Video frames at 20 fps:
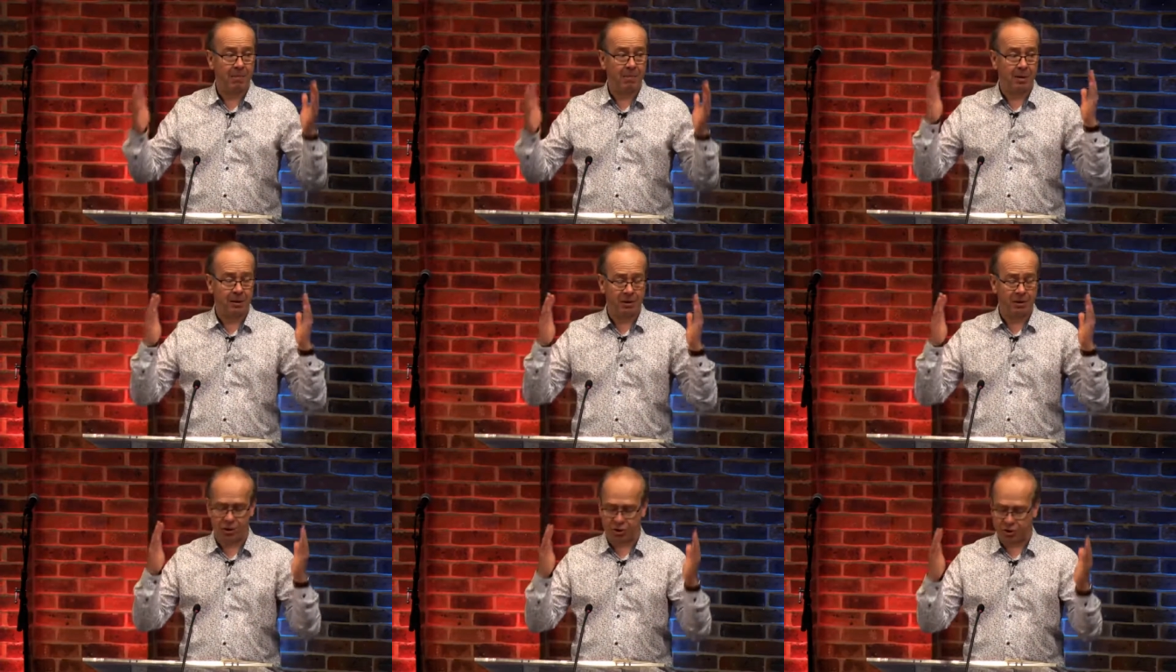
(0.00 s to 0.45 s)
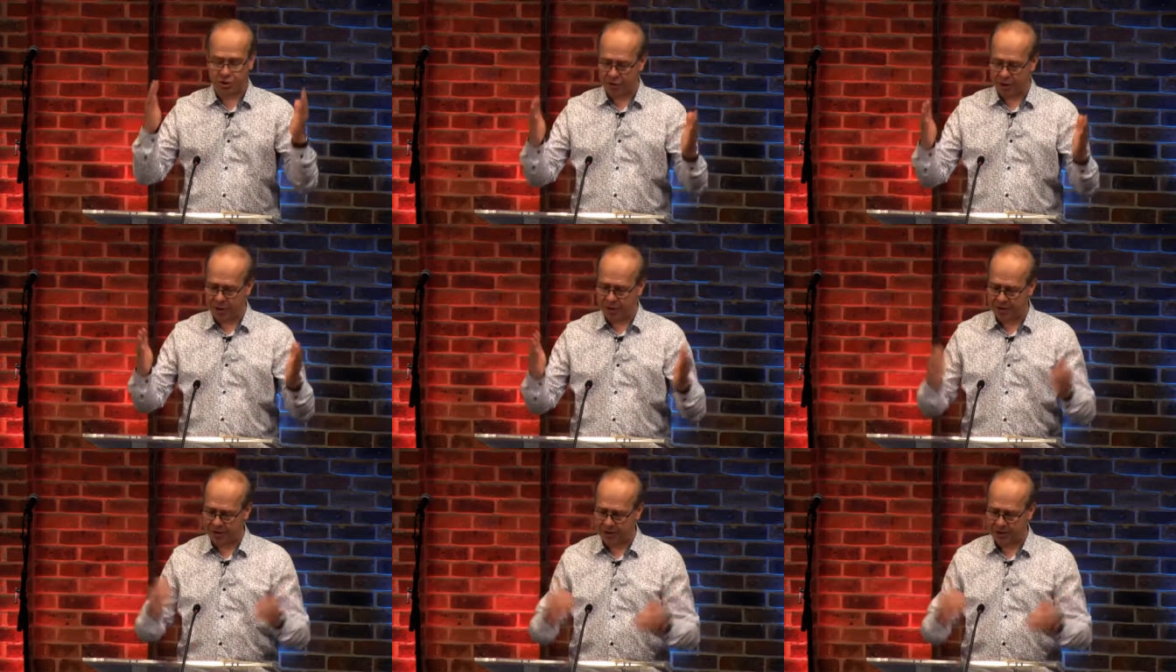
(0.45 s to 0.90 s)
but to
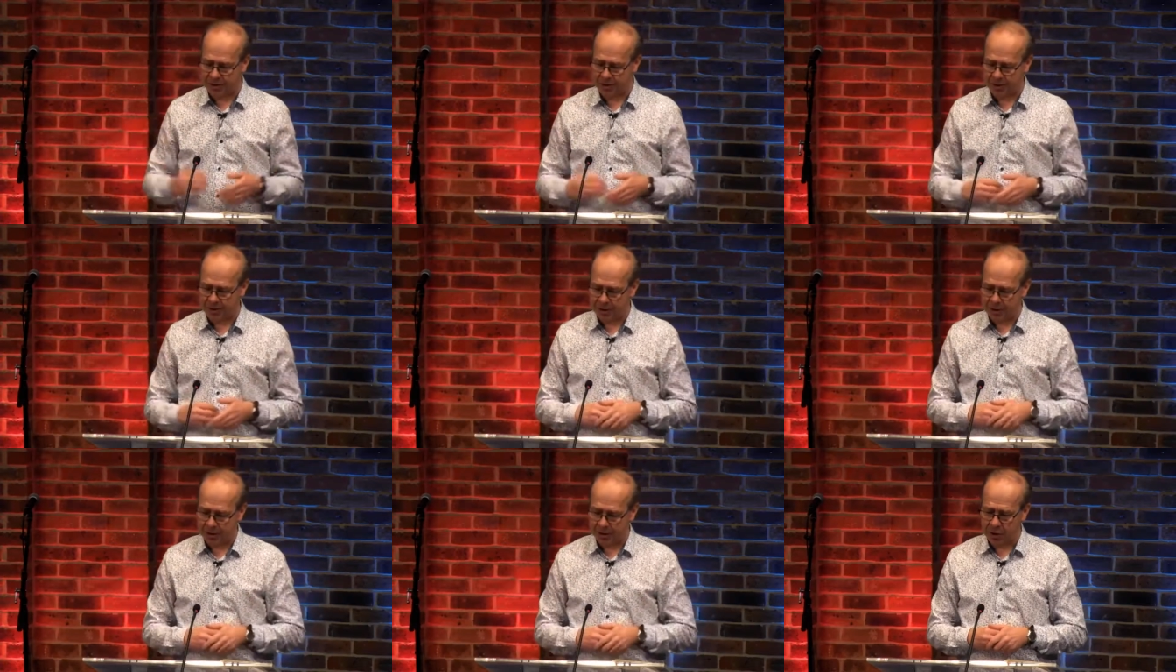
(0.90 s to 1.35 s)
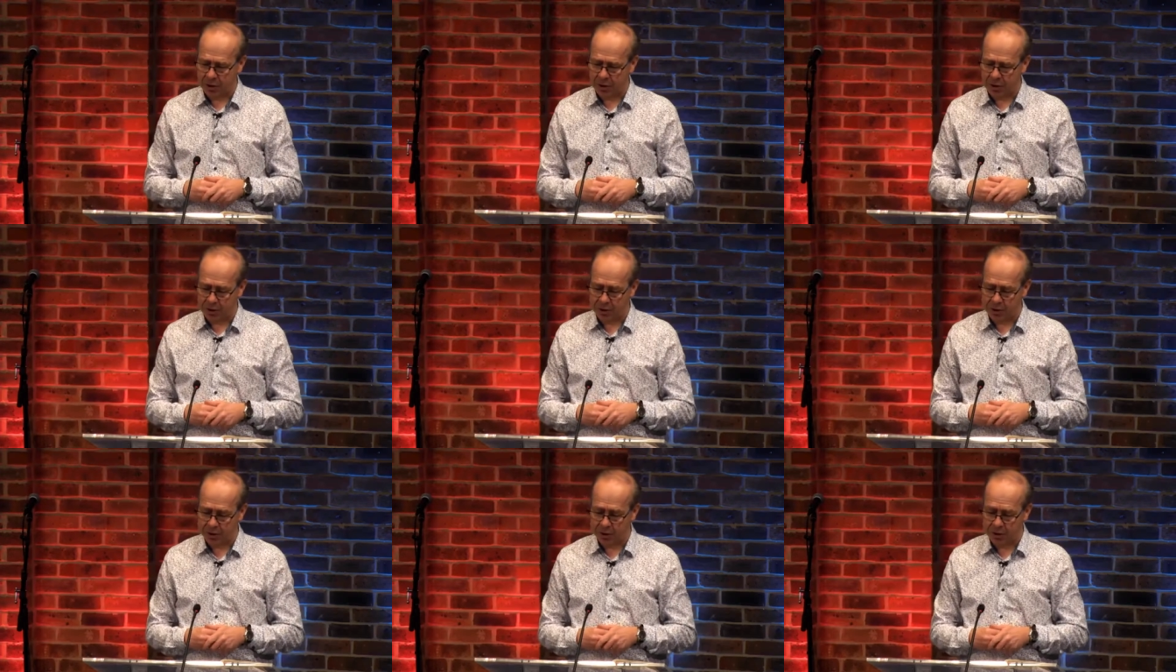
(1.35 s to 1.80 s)
trust
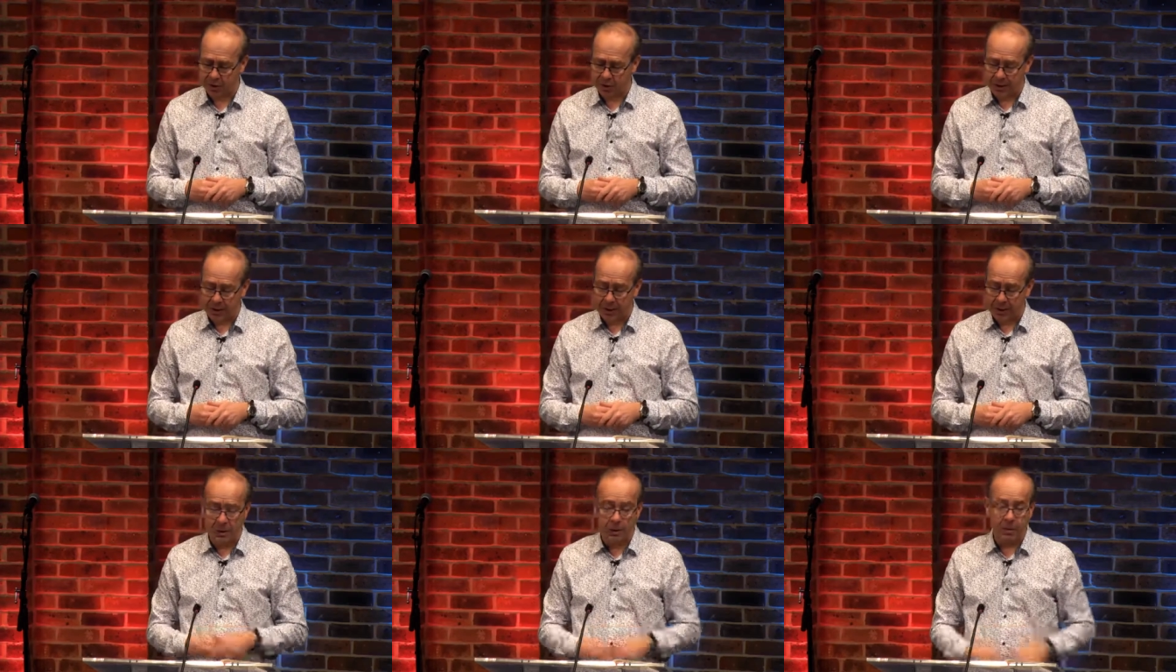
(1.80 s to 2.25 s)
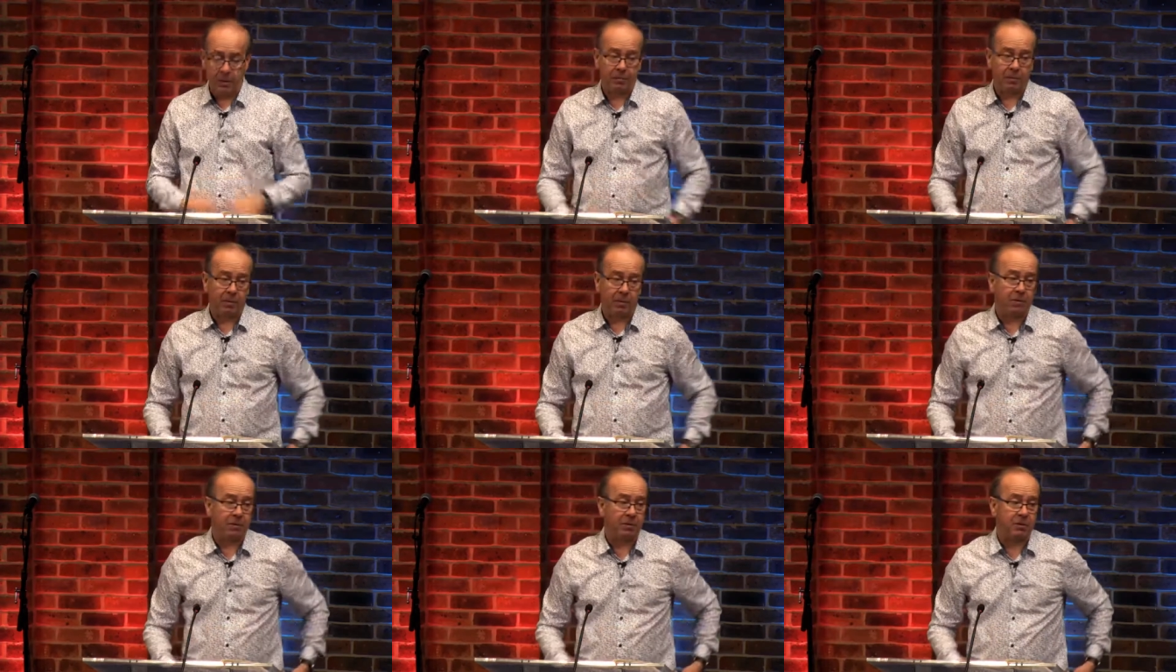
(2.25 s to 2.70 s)
God.
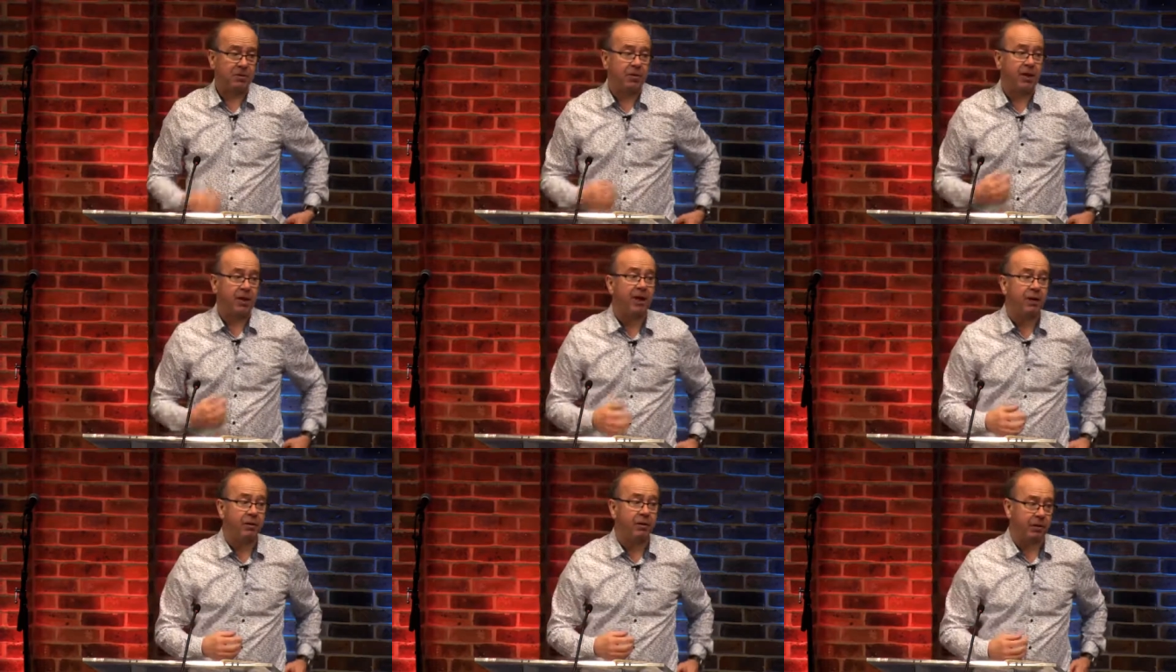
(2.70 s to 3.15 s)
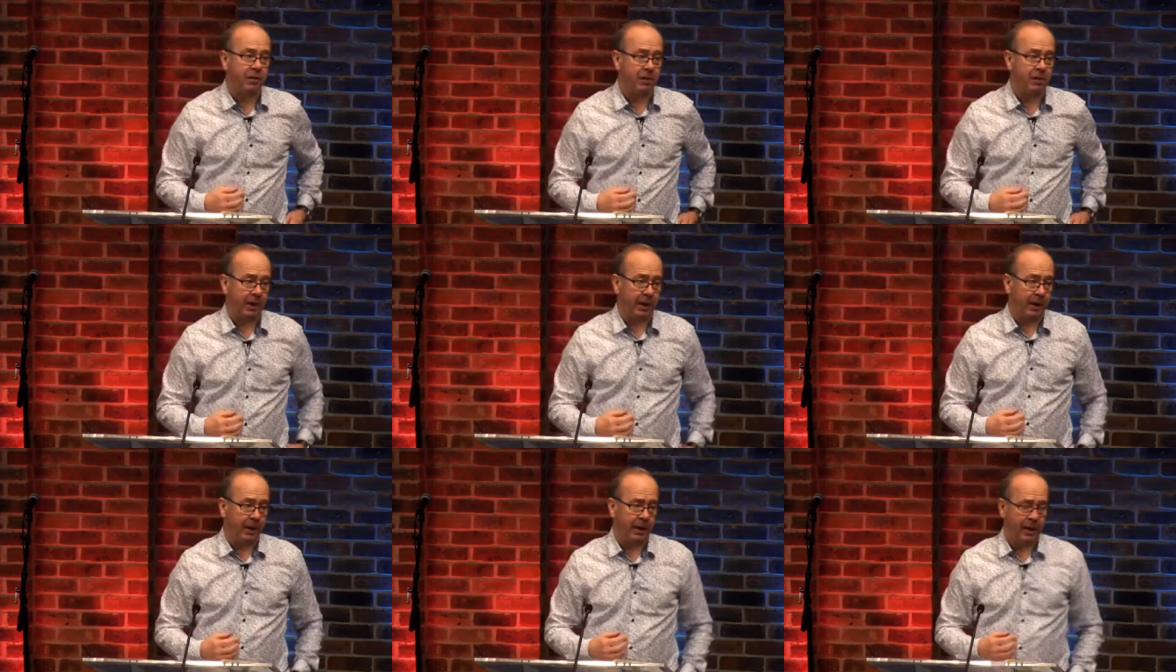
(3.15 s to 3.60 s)
The second
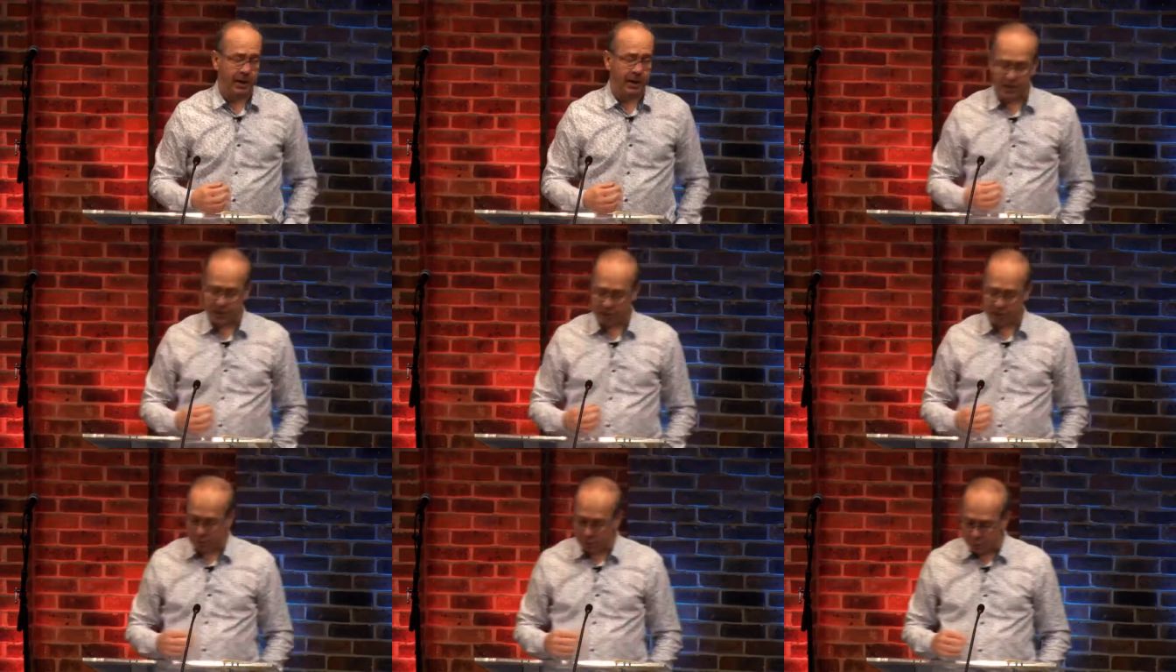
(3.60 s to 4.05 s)
thing is